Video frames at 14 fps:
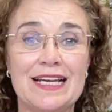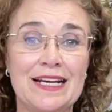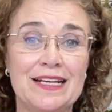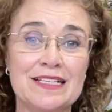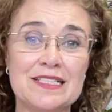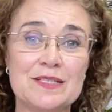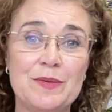
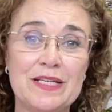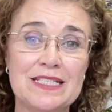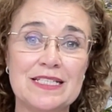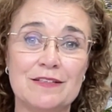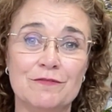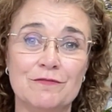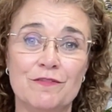
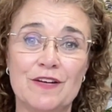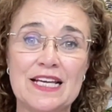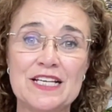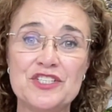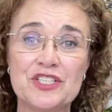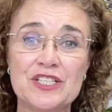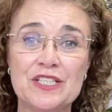unexpected
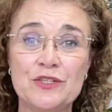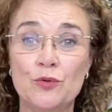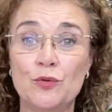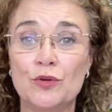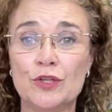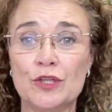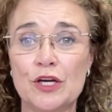inflation
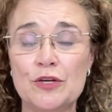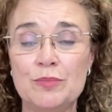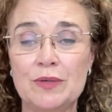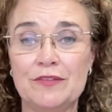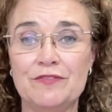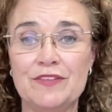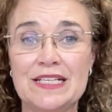or
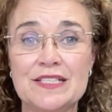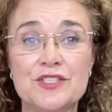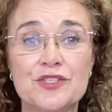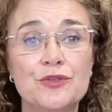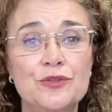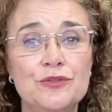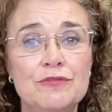global events
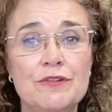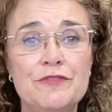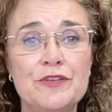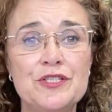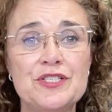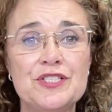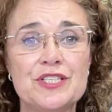could
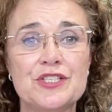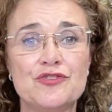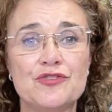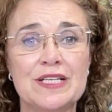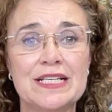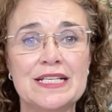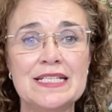reverse the
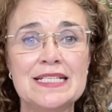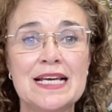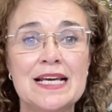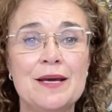trend,